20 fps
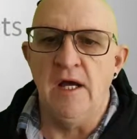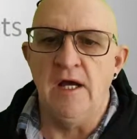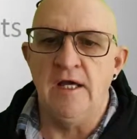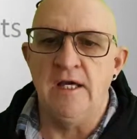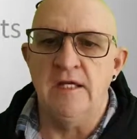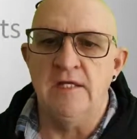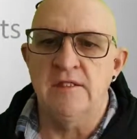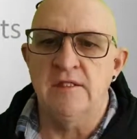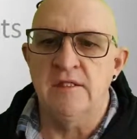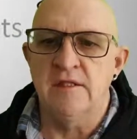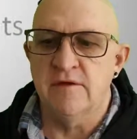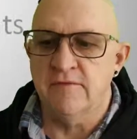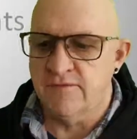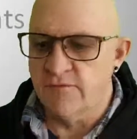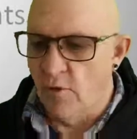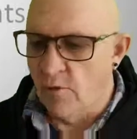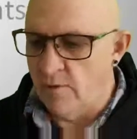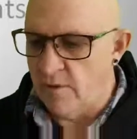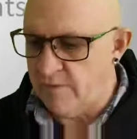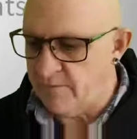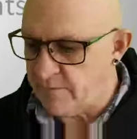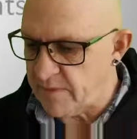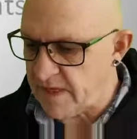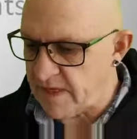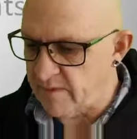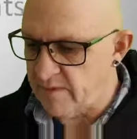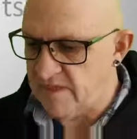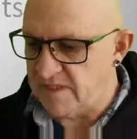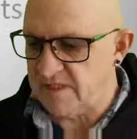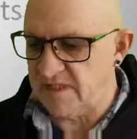in the form of
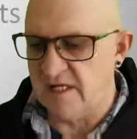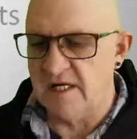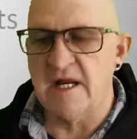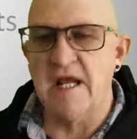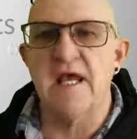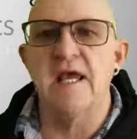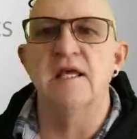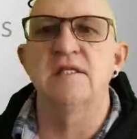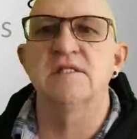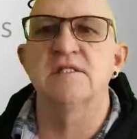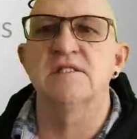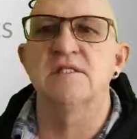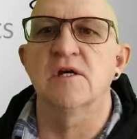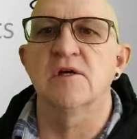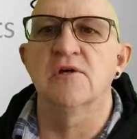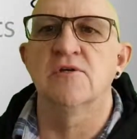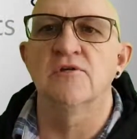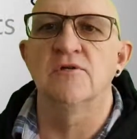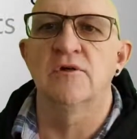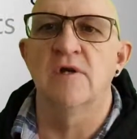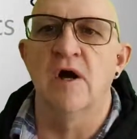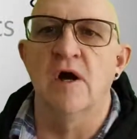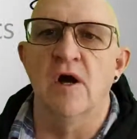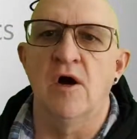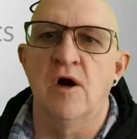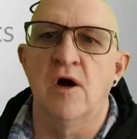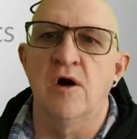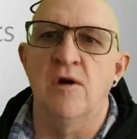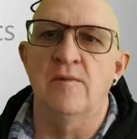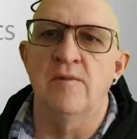pigments and inks
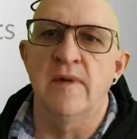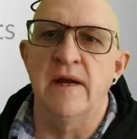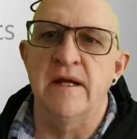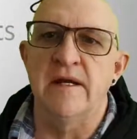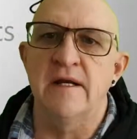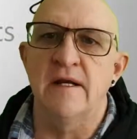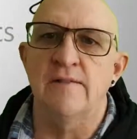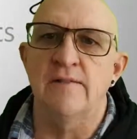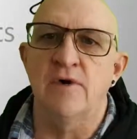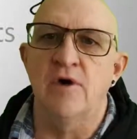are made up